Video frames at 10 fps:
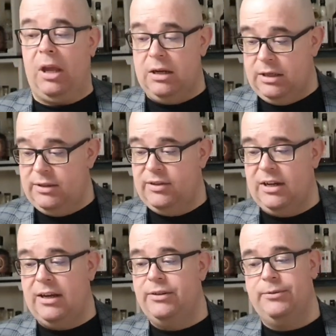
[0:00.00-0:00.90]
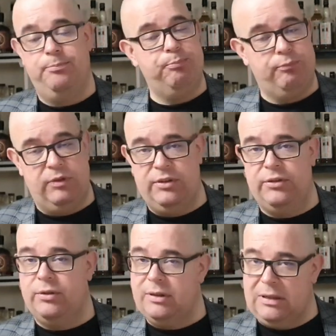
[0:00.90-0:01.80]
And in this case, this
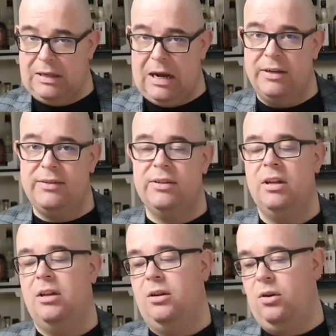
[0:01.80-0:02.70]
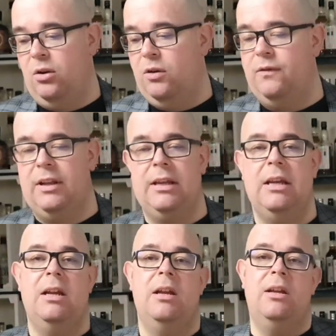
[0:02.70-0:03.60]
is nice, lovely,